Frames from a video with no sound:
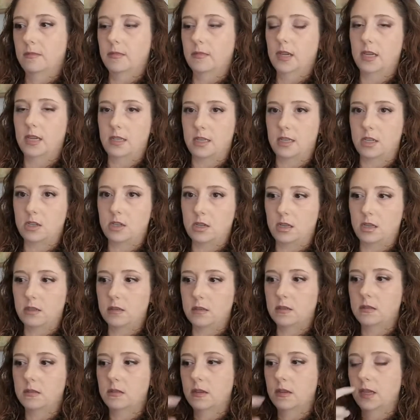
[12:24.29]

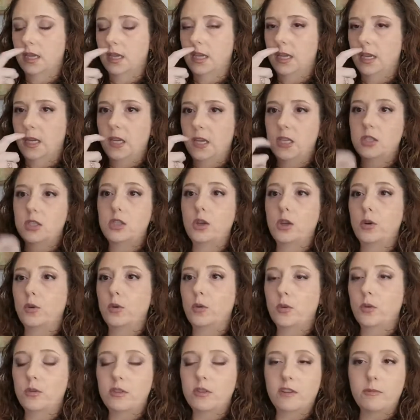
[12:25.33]
conditions. So
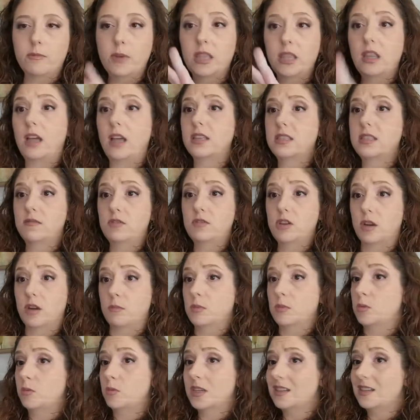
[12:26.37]
there have been lots of
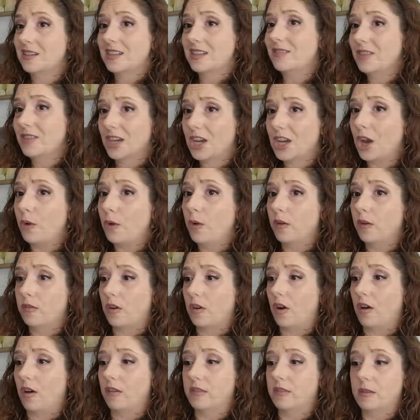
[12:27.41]
terms. We didn't even go over
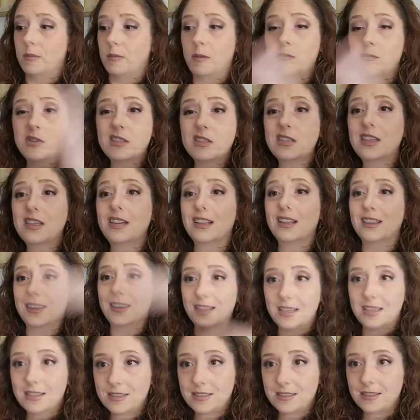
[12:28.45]
all of them. I'm just going to
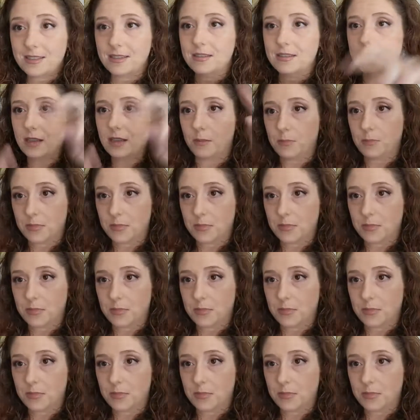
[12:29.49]
list some